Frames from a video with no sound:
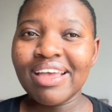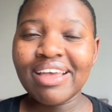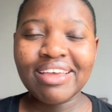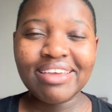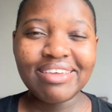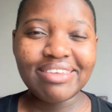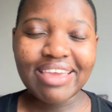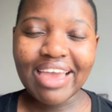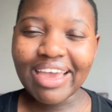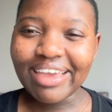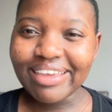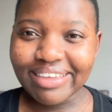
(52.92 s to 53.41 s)

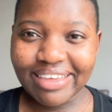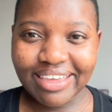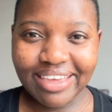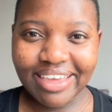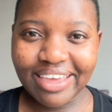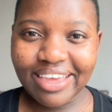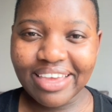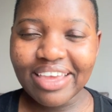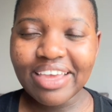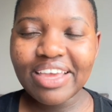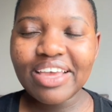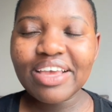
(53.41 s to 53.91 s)

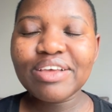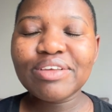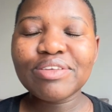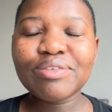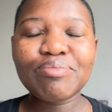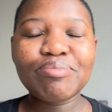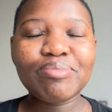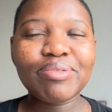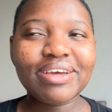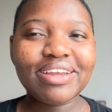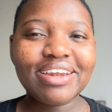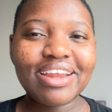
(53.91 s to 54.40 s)
yankee,
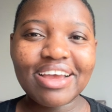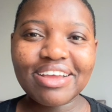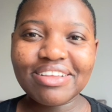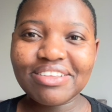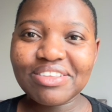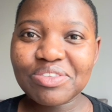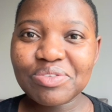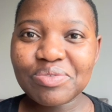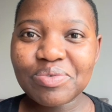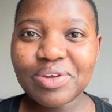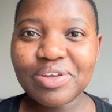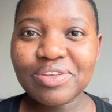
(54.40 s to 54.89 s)
but I
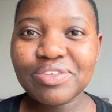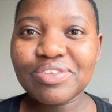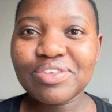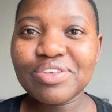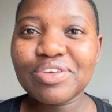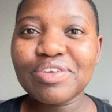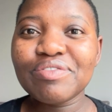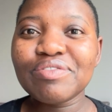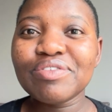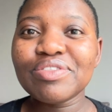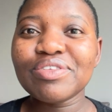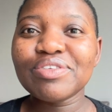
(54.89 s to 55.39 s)
just wanted to
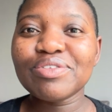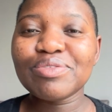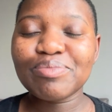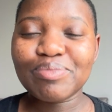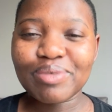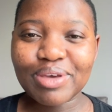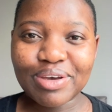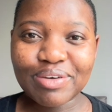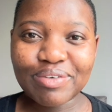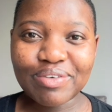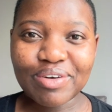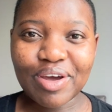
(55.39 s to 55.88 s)
give you this
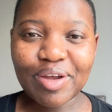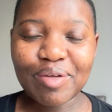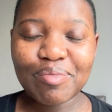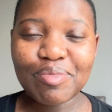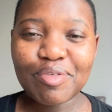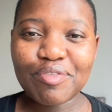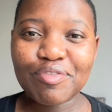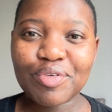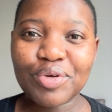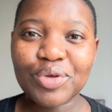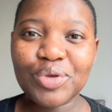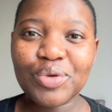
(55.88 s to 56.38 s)
background
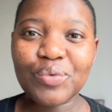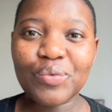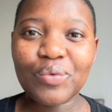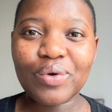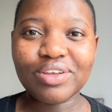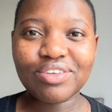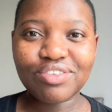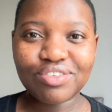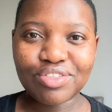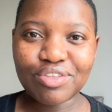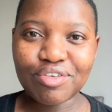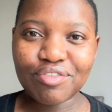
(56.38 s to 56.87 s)
before you
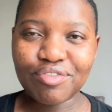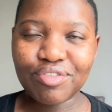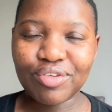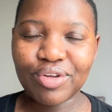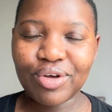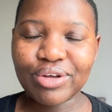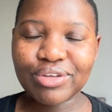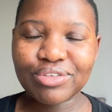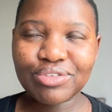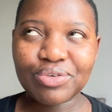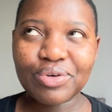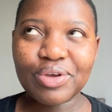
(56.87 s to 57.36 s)
watch the
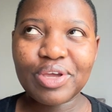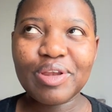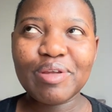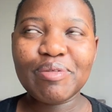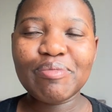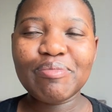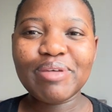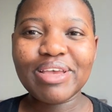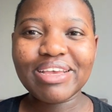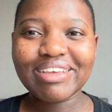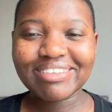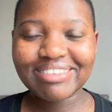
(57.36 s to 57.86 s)
vlog so it
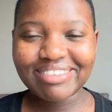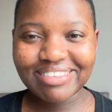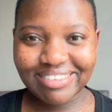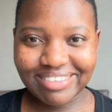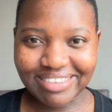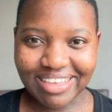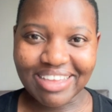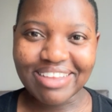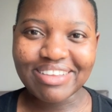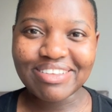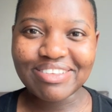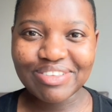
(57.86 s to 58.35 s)
makes
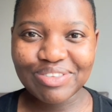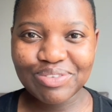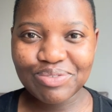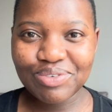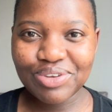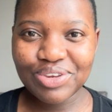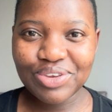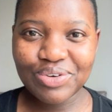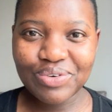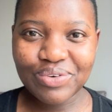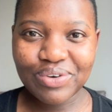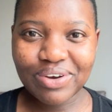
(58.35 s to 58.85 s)
sense
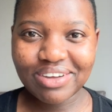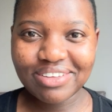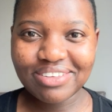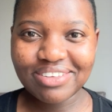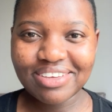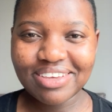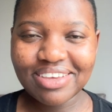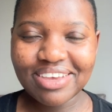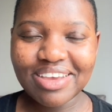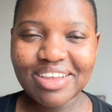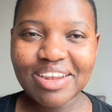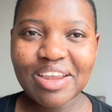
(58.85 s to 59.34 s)
when you're
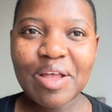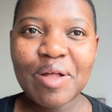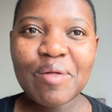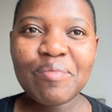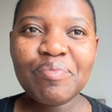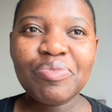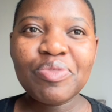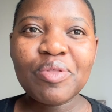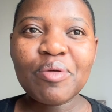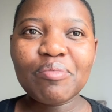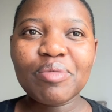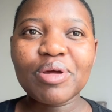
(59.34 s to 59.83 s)
watching it.
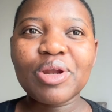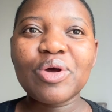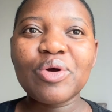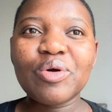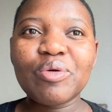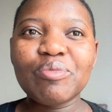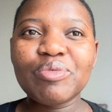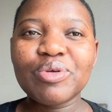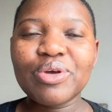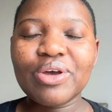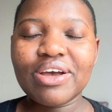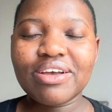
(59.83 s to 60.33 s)
But I
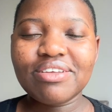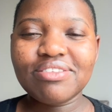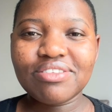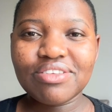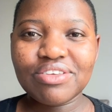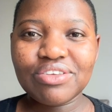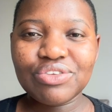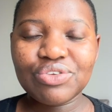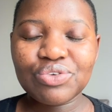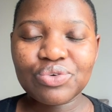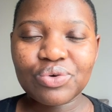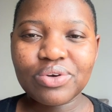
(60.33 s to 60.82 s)
hope you guys
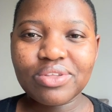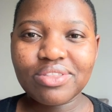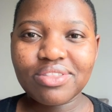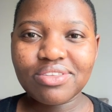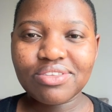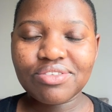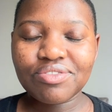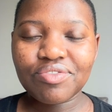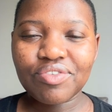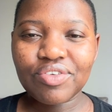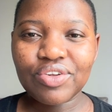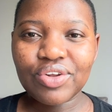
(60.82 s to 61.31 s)
enjoy
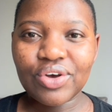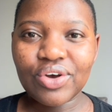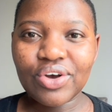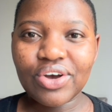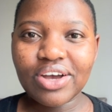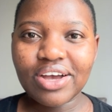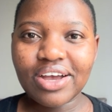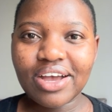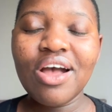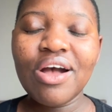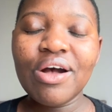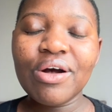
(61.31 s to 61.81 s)
this
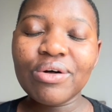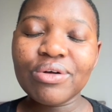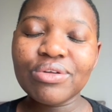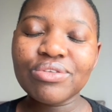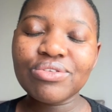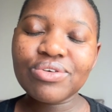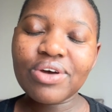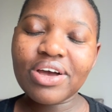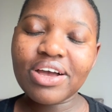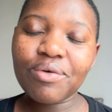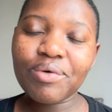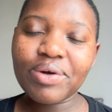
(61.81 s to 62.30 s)
vlog.
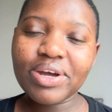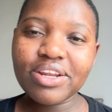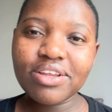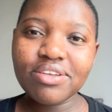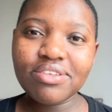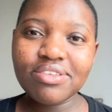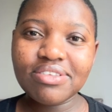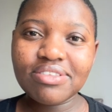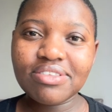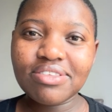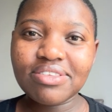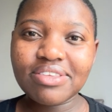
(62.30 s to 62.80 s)
Also, I
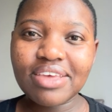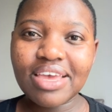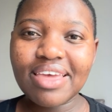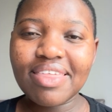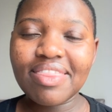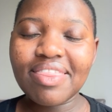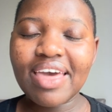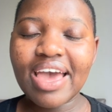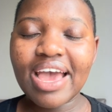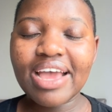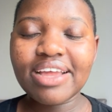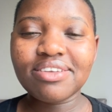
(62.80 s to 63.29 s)
wanted to say
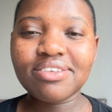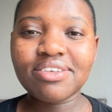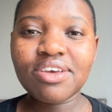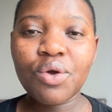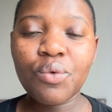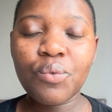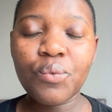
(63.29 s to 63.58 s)
that